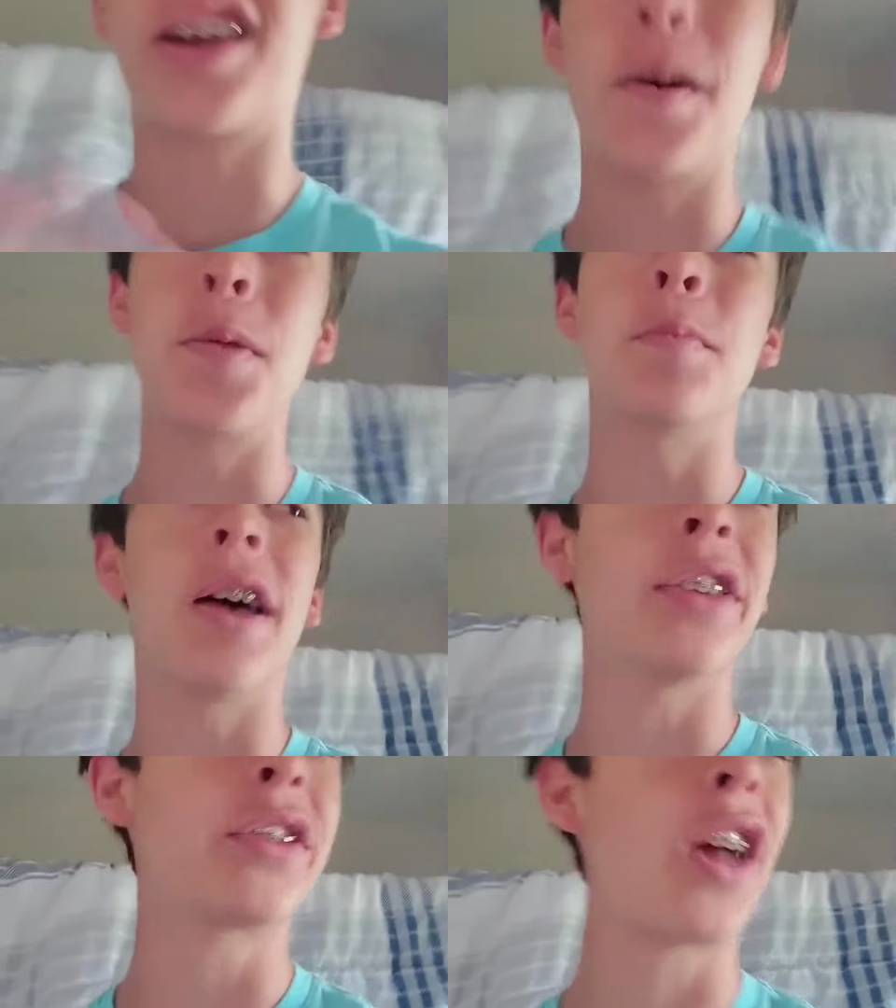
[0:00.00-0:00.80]
I think I'm
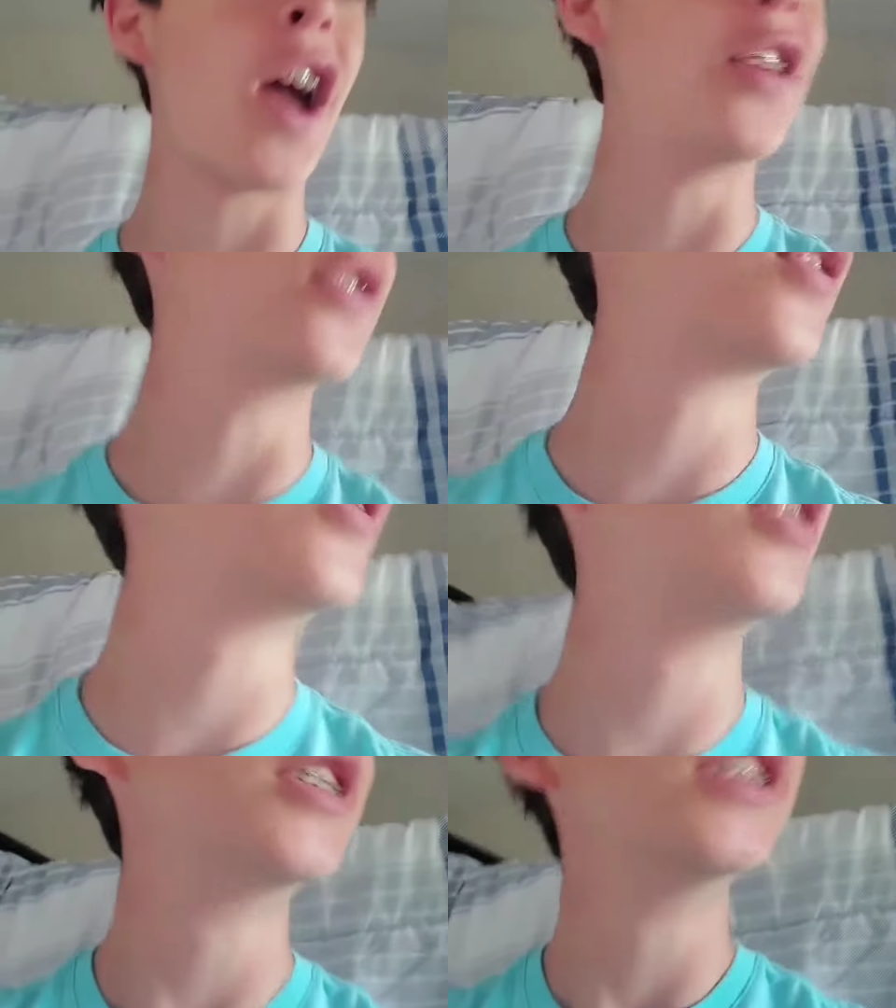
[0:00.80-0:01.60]
the best,
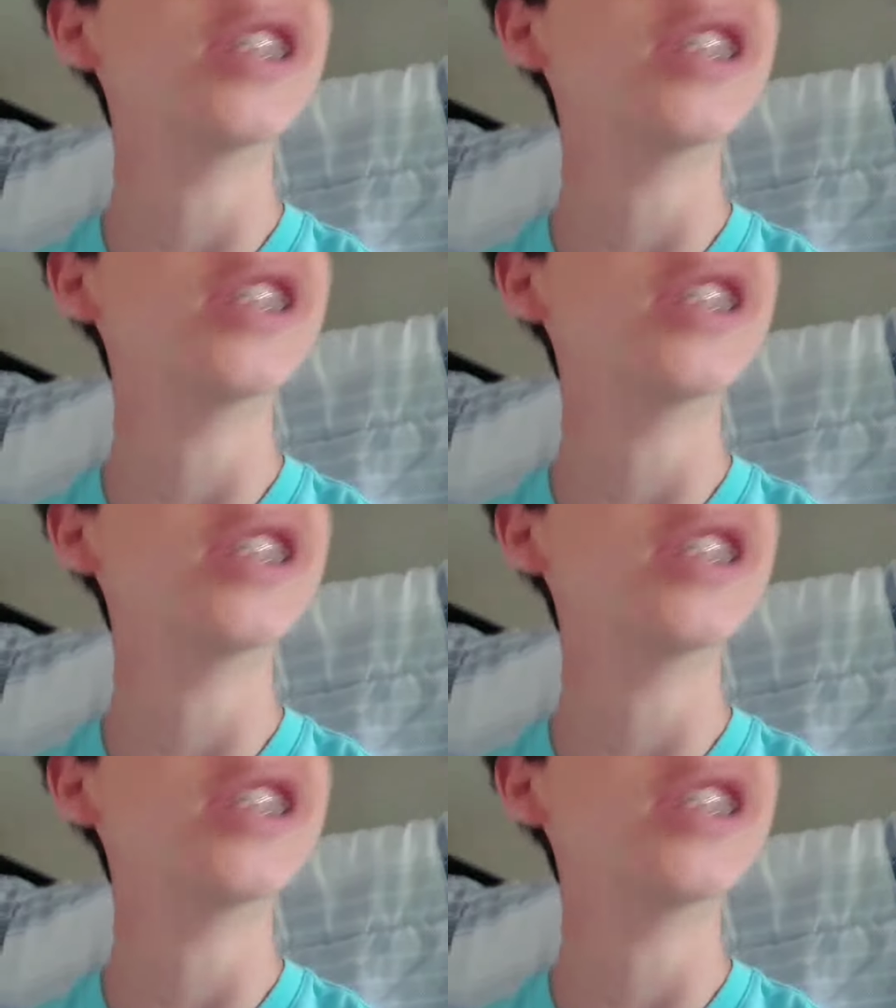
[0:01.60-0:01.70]
guys.